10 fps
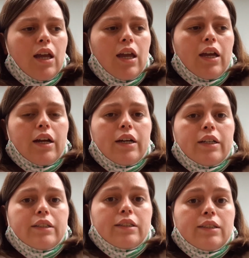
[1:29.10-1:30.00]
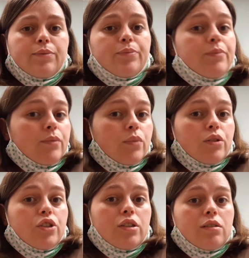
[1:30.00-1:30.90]
and
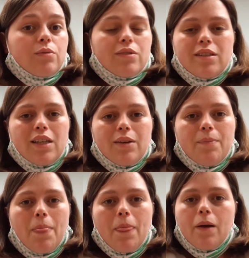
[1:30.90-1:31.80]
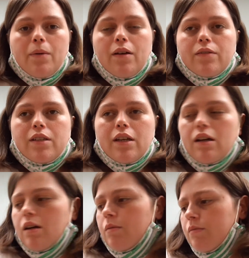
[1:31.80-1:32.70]
we'll see. I might have
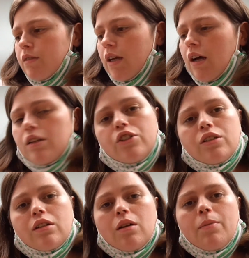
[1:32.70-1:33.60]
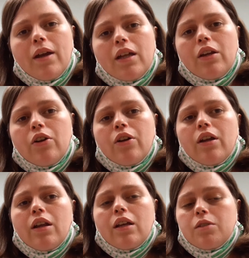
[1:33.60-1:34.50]
psychology is going to come back in here,
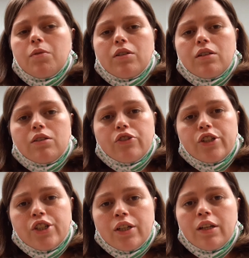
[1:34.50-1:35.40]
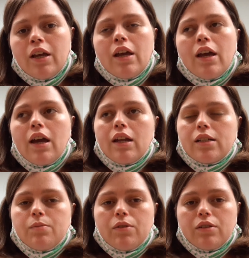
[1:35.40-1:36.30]
and I spoke to nutrition, and I
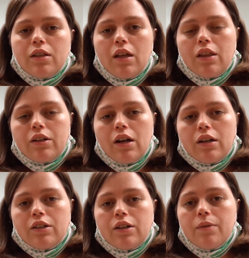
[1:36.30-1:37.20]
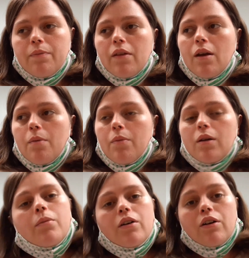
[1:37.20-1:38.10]
spoke to the other doctor, but
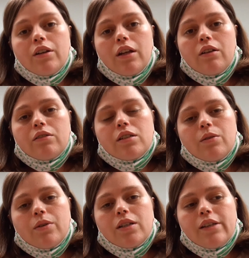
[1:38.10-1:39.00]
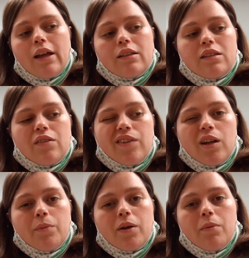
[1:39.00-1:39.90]
I'm going to call Daniel and see where he's at to see if he can
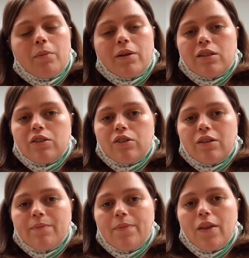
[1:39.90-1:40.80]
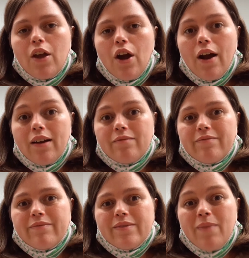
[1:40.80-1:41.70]
help me get my braces on. Alright,
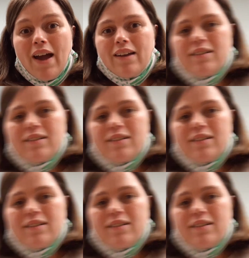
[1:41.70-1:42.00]
bye.